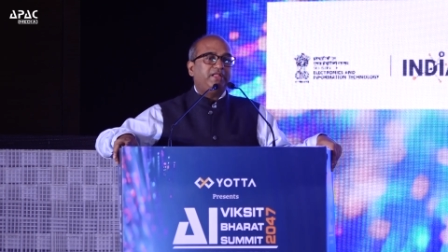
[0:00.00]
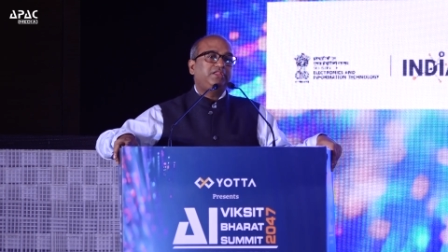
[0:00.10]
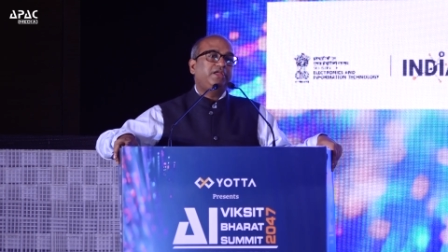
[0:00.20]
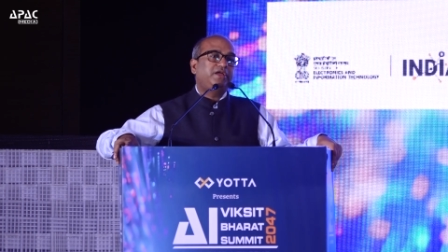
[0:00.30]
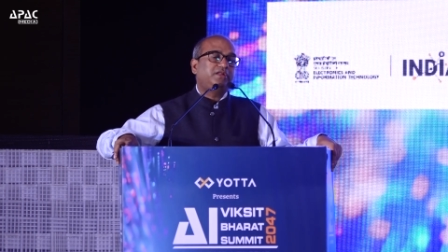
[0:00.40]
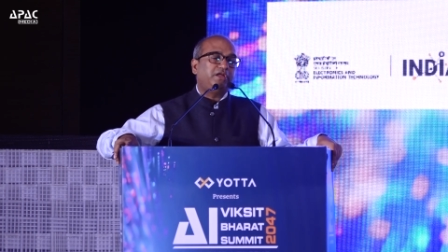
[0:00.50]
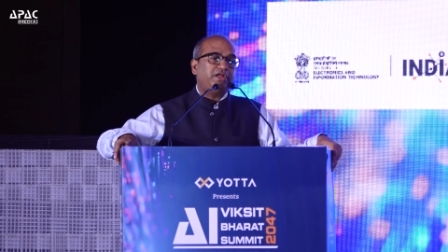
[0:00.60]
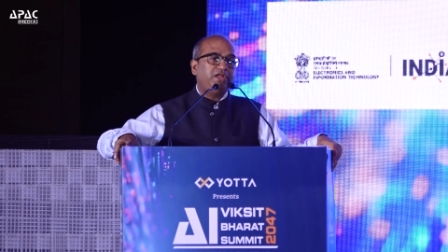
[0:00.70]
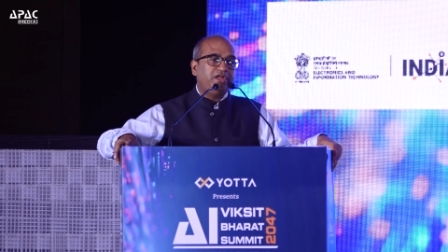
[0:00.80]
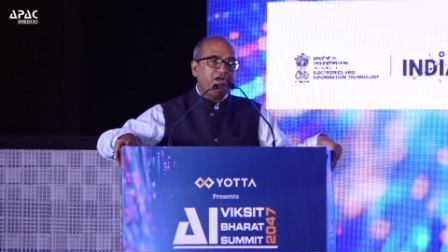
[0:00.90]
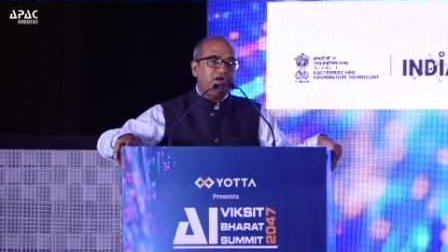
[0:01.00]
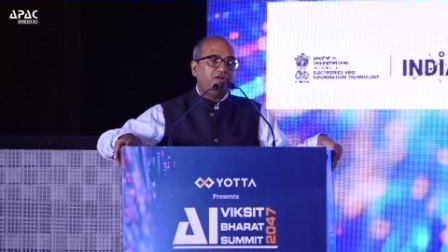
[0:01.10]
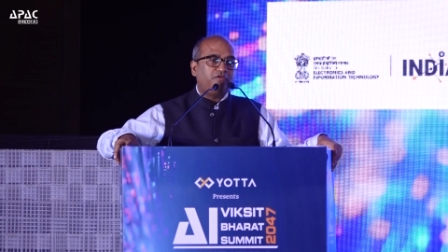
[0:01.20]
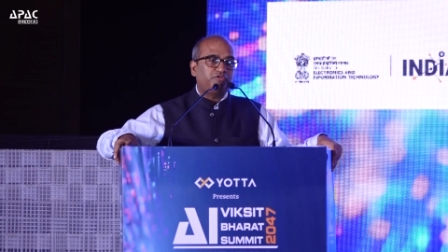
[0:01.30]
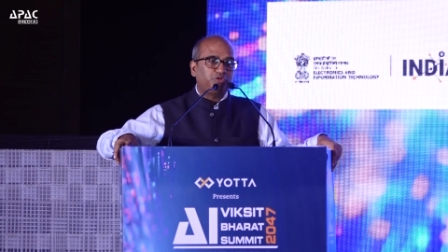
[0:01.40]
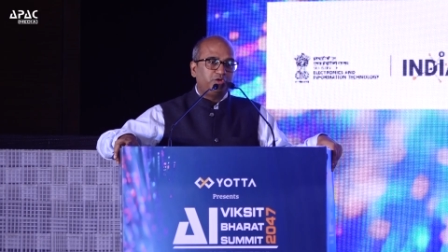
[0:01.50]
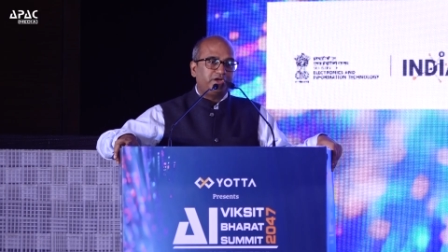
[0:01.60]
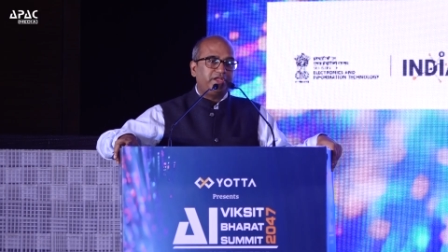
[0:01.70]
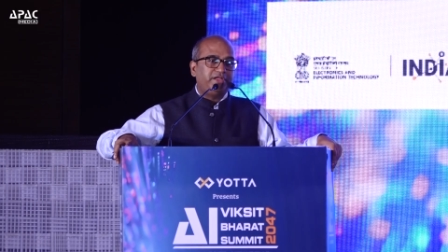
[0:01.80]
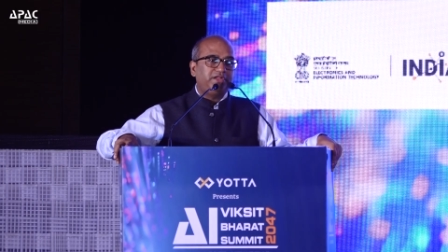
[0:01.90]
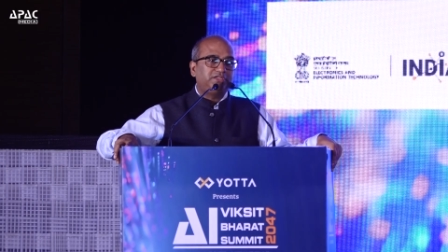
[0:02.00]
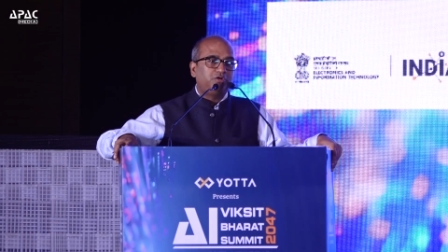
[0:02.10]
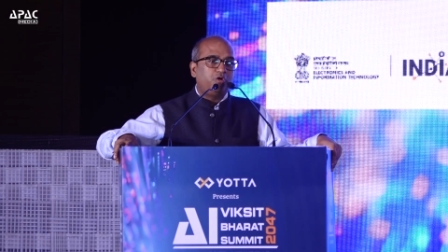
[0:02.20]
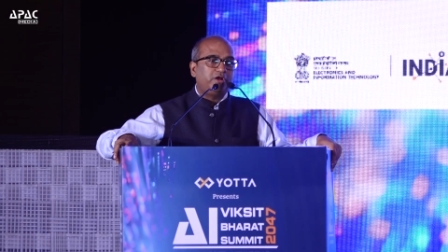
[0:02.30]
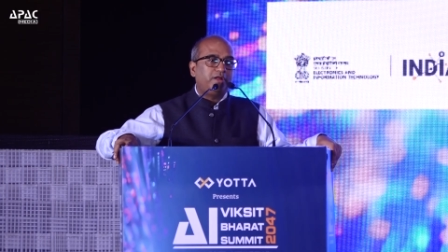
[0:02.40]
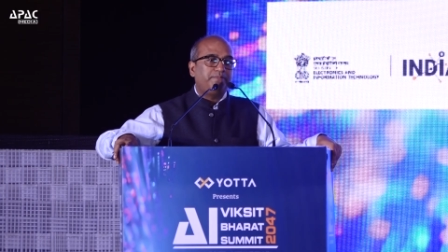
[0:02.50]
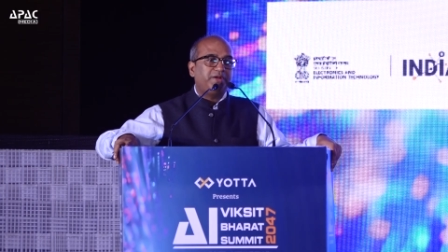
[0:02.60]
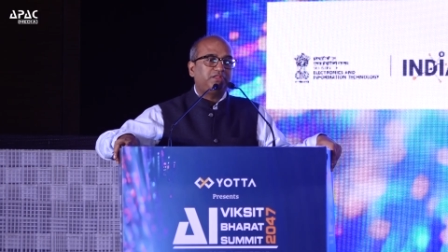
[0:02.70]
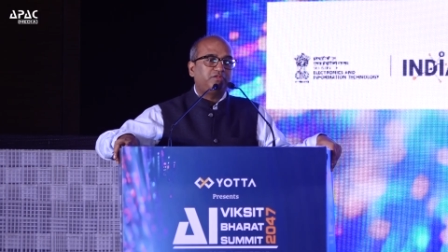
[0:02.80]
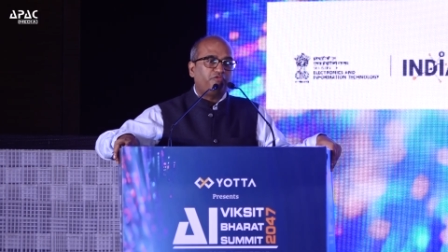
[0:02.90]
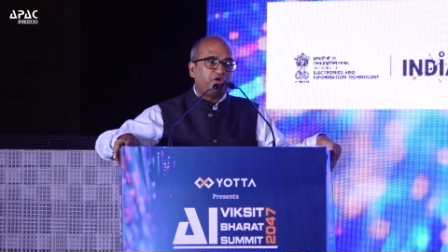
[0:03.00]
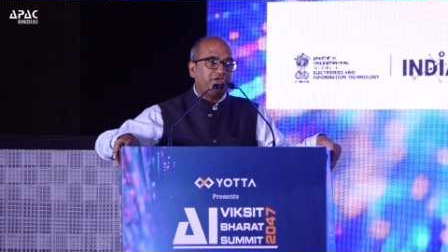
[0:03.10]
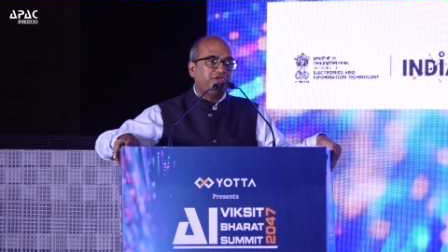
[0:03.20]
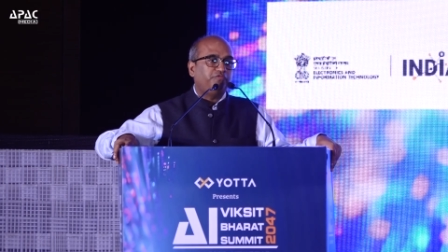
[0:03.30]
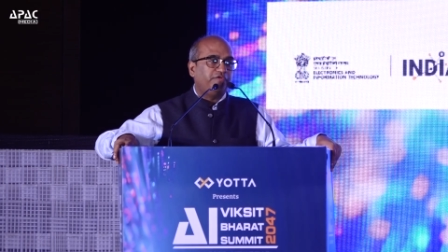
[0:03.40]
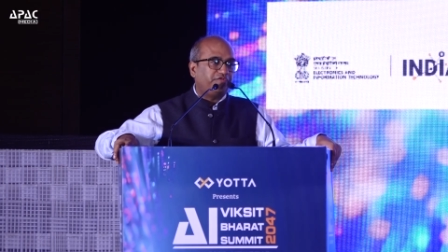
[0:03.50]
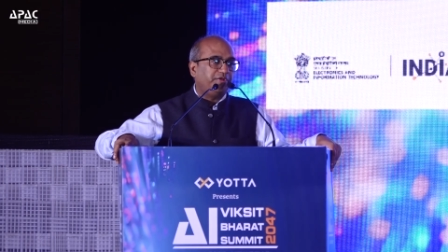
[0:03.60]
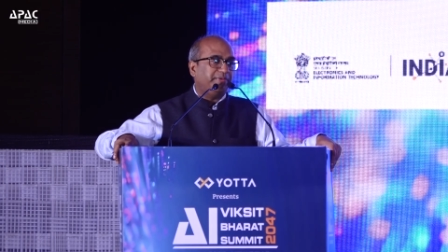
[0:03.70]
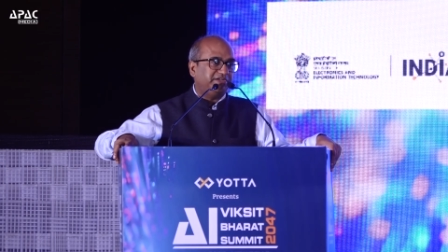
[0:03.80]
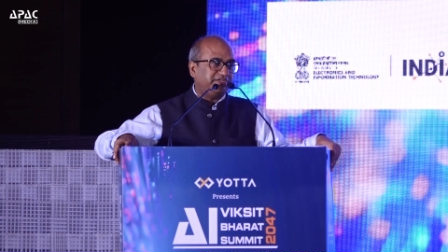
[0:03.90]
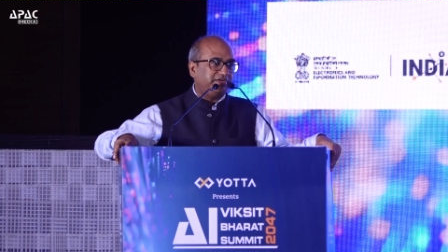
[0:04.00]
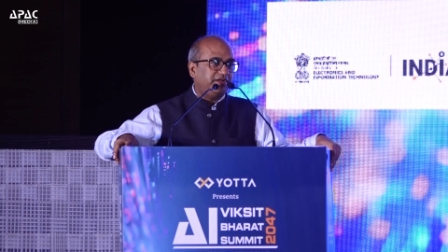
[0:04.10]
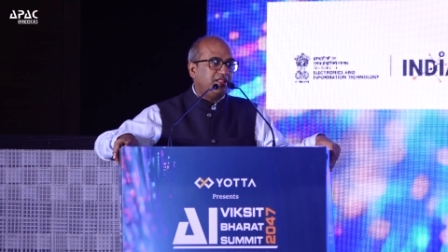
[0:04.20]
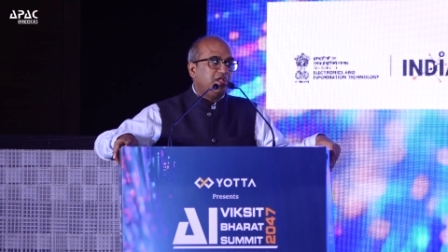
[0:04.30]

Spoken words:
And there, the yield of sugarcane has gone up by 40 to 50%.